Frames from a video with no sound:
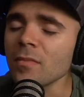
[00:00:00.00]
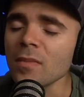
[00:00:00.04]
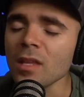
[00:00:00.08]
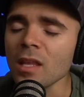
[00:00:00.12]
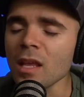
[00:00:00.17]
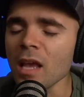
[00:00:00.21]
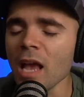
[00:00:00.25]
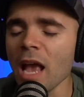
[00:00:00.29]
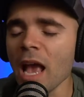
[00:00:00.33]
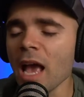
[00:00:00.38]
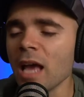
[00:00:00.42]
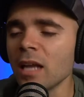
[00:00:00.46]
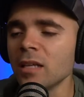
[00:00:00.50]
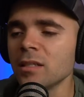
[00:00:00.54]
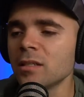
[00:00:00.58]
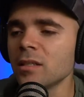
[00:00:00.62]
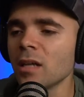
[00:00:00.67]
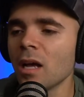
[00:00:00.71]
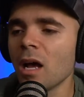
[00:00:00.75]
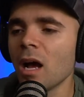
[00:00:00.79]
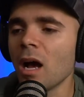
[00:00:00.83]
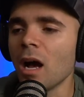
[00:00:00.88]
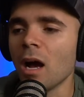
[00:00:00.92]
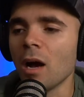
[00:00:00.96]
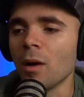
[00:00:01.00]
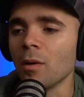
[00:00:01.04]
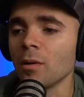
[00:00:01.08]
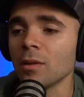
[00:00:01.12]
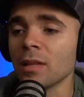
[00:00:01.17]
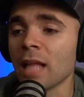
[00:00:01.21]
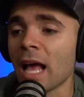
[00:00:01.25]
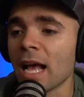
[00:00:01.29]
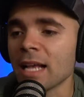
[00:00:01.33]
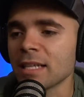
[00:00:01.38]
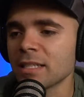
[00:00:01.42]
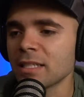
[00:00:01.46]
And
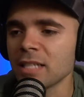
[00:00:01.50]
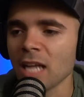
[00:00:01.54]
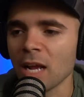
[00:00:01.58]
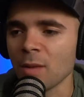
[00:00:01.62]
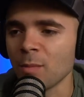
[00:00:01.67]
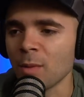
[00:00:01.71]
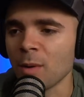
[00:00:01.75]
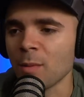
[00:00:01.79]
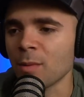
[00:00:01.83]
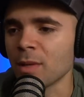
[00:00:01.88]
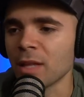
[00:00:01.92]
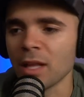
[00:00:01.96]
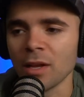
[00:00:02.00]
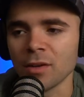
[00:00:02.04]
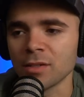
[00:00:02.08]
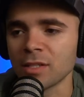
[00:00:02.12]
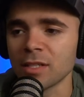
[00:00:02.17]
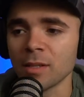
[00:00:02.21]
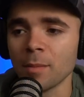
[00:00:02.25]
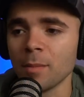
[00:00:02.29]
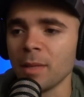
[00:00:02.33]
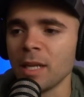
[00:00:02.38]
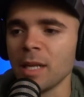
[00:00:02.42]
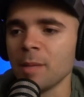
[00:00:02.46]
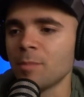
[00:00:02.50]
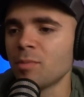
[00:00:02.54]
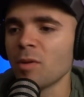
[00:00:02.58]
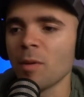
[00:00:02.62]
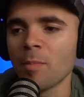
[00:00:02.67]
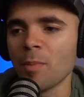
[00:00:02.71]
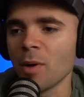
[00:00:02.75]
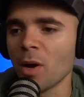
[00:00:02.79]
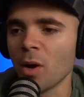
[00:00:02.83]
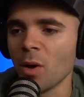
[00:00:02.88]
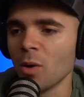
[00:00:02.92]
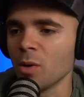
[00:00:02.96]
last time we were there, somebody
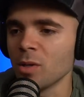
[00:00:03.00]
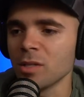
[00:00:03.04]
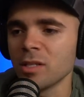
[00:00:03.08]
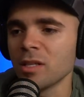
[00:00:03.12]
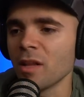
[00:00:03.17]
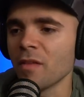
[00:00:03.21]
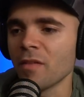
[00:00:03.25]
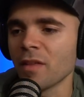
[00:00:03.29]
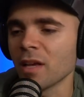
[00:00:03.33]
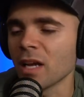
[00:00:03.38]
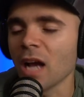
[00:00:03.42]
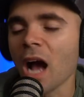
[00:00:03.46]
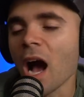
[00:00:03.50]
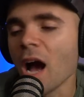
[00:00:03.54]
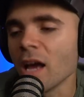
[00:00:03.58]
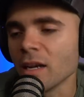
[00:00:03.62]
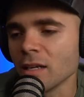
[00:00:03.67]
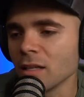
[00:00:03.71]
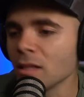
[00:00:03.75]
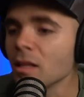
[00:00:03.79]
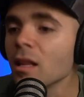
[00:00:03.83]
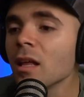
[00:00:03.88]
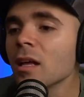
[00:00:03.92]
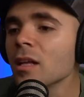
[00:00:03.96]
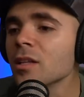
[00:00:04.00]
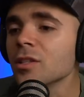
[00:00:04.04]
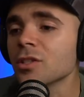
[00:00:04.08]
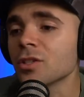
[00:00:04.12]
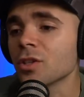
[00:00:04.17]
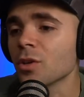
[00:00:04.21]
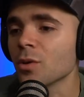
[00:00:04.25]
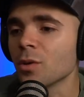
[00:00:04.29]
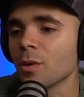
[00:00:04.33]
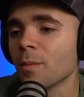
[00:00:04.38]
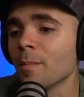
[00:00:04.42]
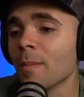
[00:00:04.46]
proposed on the gondola, and so
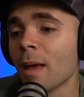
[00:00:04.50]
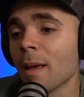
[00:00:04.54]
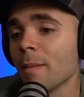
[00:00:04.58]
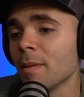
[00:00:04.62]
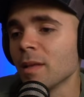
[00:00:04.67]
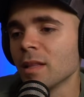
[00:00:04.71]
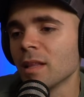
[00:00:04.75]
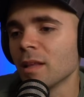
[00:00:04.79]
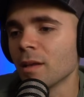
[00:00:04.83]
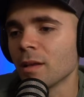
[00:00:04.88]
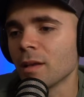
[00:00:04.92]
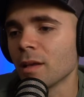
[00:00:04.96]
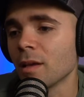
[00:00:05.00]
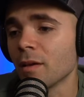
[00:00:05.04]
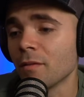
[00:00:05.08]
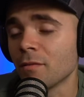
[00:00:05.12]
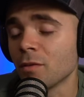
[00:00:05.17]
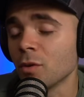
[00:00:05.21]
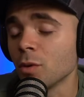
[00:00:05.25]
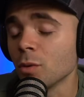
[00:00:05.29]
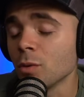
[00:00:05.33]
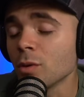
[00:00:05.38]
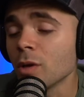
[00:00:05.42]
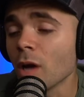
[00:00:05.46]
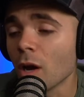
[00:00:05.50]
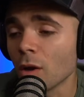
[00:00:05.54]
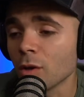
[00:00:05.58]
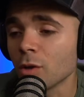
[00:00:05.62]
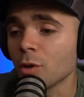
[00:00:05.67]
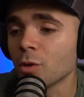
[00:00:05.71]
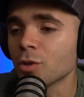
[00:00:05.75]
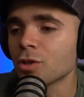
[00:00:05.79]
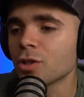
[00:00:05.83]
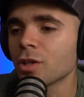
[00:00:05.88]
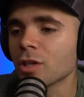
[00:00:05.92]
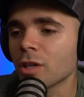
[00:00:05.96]
maybe if you go,
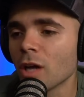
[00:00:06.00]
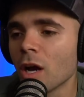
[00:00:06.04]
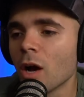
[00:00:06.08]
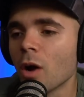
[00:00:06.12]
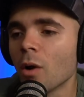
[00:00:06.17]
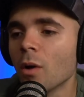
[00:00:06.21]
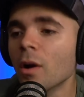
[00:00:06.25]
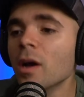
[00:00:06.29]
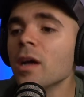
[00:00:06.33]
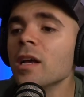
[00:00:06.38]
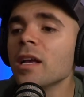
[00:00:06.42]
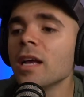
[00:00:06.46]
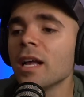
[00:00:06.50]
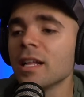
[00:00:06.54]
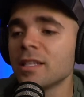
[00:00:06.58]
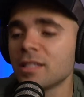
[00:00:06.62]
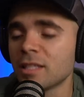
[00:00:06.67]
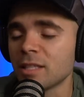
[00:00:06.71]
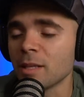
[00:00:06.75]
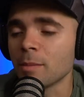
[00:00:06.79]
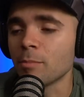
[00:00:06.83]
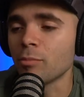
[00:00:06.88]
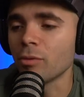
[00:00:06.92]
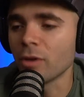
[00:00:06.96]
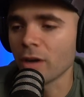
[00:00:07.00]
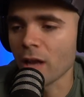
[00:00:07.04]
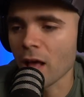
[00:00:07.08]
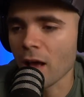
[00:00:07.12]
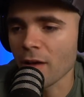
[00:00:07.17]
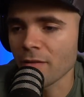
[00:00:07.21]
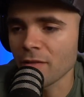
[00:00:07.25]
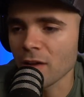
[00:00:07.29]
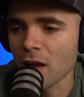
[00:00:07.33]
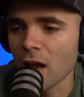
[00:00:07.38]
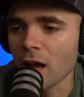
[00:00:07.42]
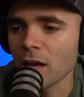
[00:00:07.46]
you should go. It's the
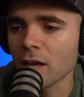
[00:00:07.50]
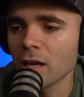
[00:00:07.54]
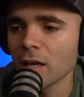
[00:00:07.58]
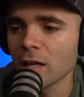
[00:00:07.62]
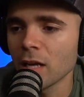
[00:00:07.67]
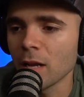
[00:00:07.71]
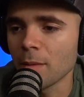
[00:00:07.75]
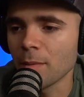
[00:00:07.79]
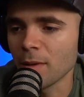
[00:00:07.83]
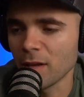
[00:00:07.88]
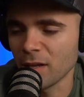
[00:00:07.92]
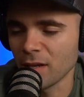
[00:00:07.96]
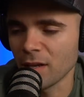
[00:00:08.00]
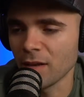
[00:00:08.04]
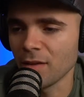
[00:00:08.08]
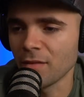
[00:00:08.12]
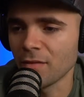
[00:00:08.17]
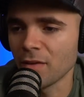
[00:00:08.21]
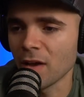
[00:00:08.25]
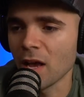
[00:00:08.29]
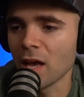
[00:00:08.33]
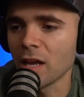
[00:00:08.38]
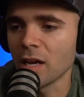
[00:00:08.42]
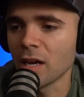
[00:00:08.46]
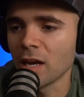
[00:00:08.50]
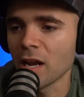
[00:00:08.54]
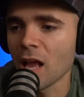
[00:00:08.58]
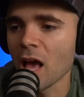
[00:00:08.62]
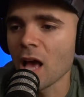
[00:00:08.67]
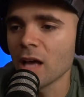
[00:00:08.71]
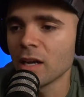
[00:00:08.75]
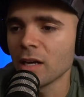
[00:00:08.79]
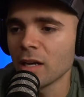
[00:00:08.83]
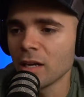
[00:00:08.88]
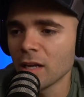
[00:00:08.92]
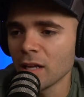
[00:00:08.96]

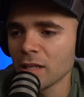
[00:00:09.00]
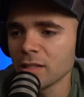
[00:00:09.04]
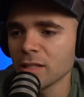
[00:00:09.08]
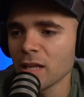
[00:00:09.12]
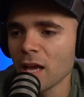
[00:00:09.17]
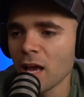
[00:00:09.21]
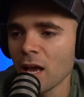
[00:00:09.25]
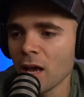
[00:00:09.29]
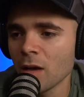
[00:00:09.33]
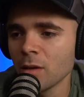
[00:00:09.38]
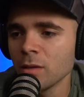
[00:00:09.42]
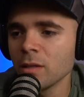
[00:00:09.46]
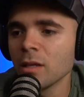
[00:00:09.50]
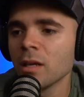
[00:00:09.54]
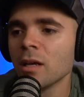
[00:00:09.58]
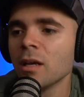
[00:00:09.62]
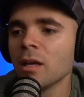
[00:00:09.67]
Brnafanana town.